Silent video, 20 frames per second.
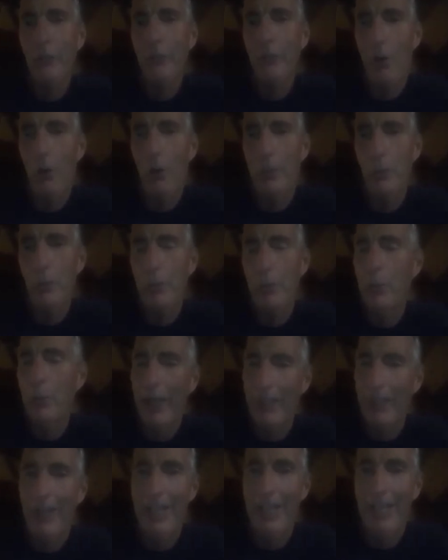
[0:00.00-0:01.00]
forward to a
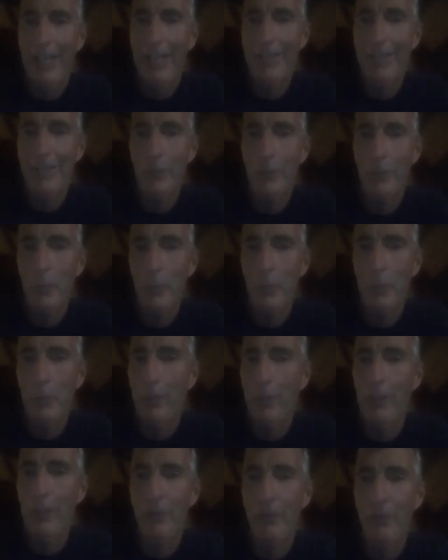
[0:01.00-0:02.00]
new era. And we want